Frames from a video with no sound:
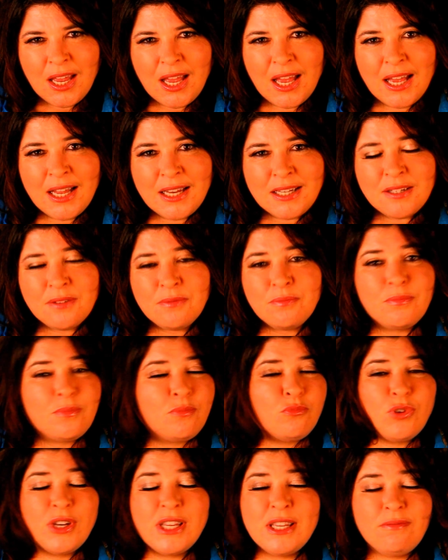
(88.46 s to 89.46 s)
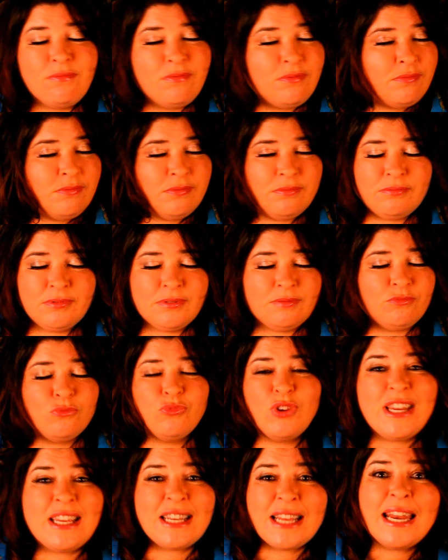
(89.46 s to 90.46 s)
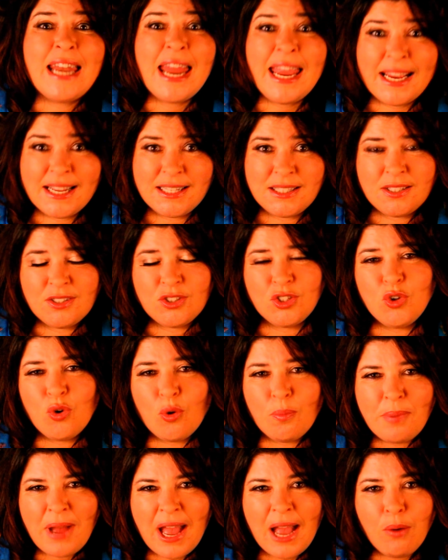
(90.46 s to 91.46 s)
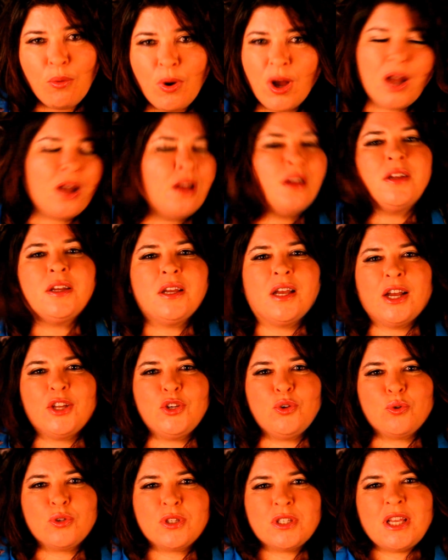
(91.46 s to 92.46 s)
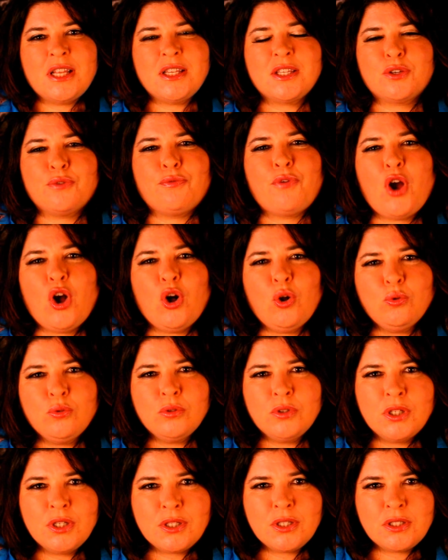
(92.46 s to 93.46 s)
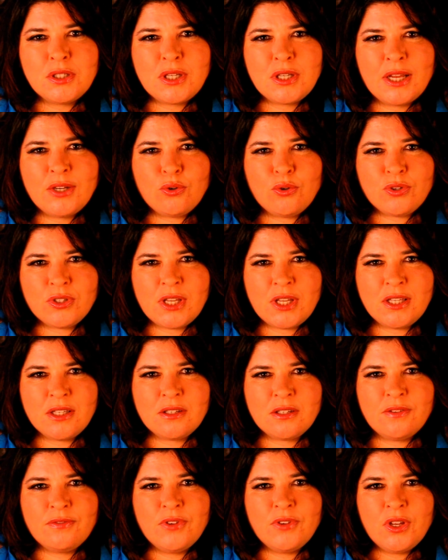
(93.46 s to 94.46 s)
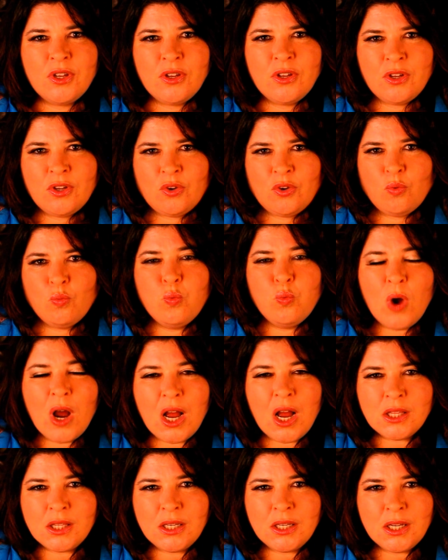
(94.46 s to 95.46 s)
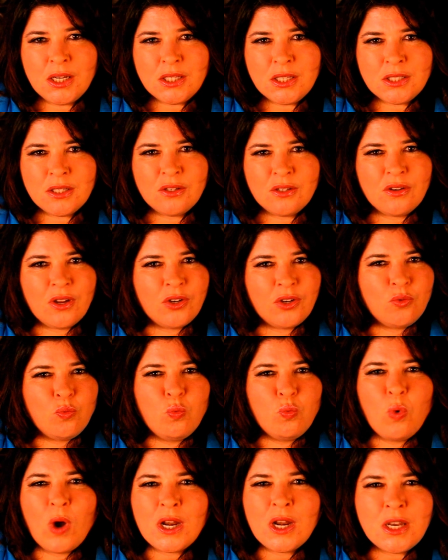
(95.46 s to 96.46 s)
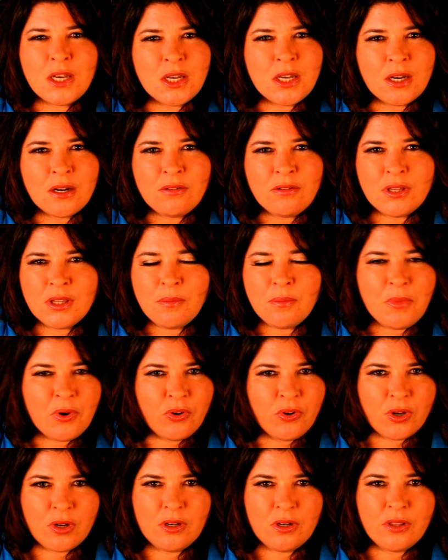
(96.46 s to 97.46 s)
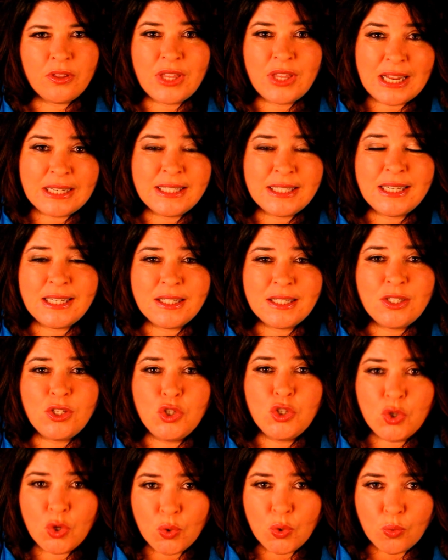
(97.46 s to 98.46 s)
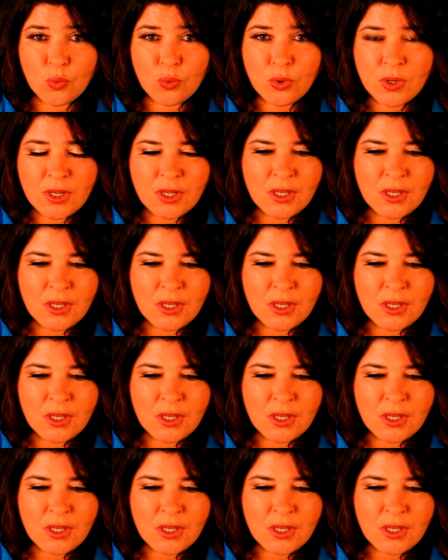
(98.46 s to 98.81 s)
and reconnect to your power and your sense of wholeness and your sense of worthiness and wonder and the miracle that is you.